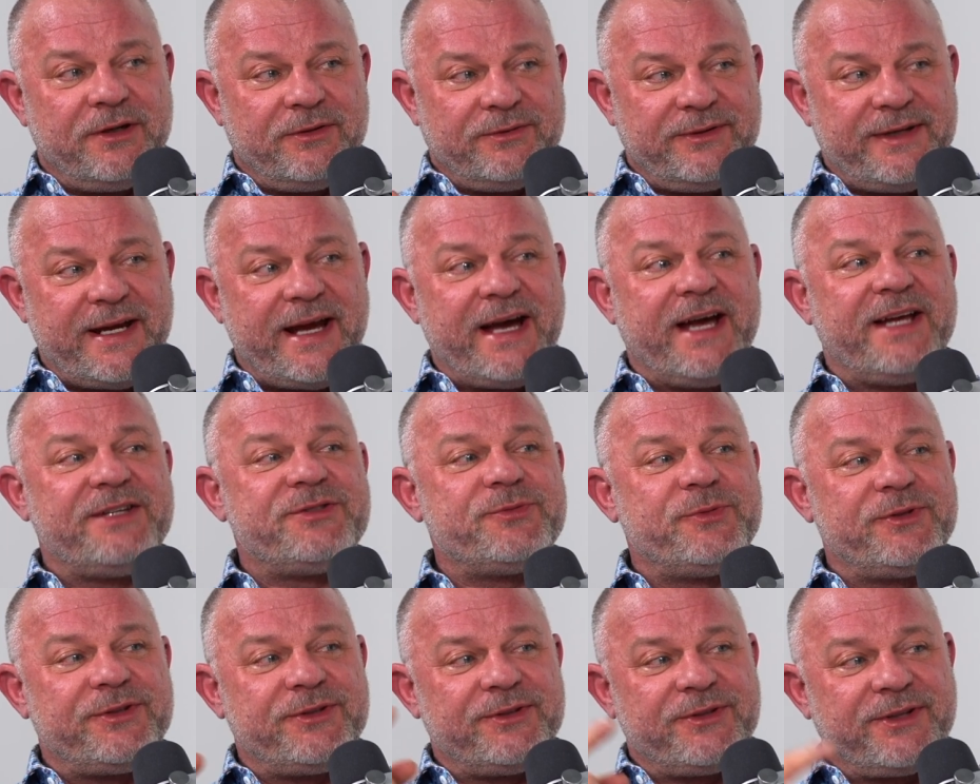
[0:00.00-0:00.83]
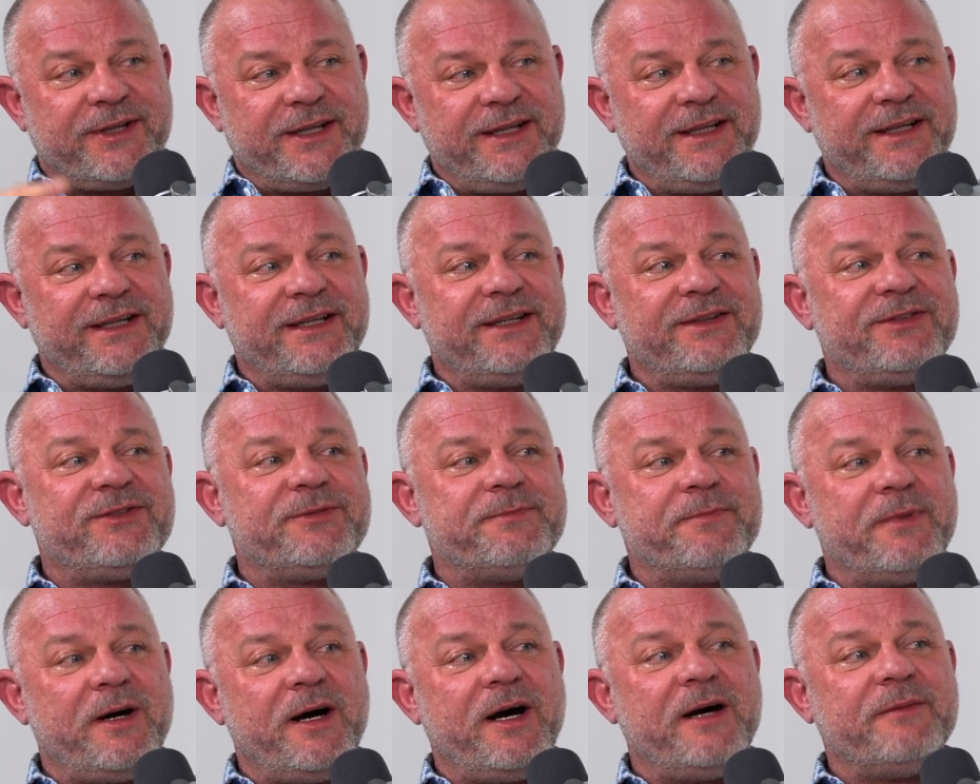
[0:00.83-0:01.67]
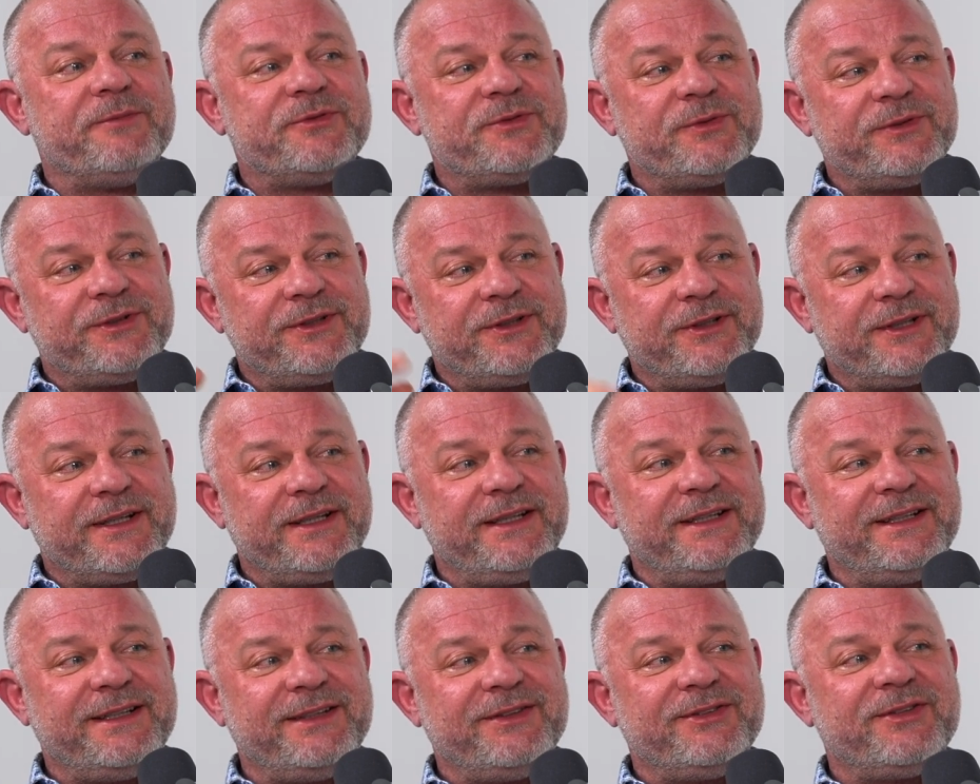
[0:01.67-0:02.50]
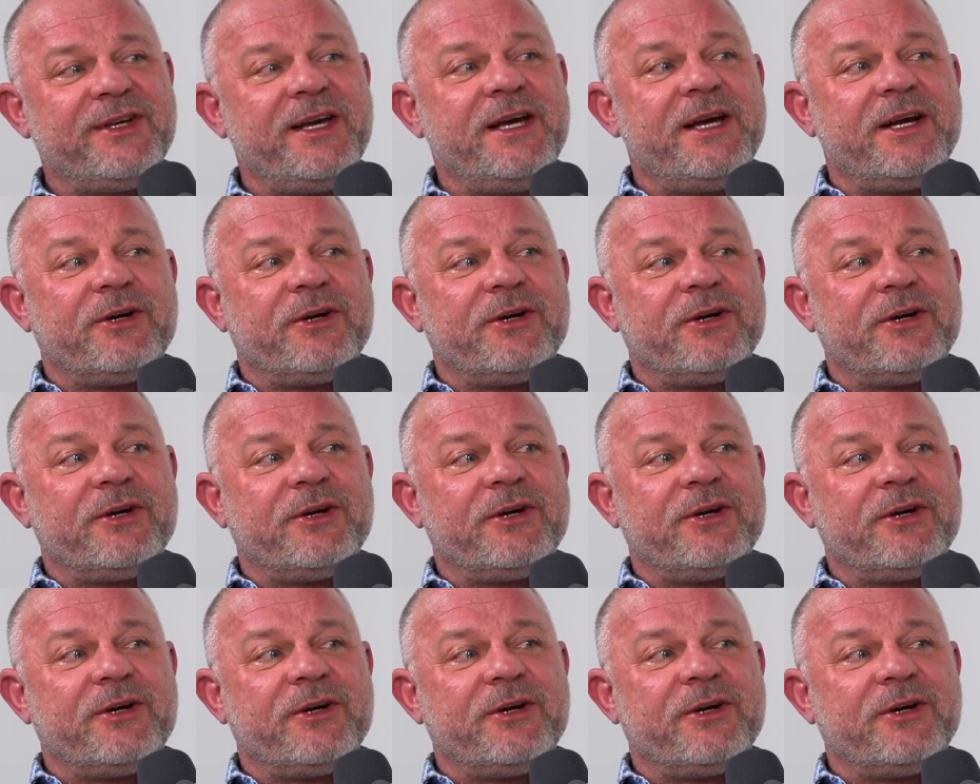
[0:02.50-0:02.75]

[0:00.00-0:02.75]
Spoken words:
dads with their kids, moms with their kids,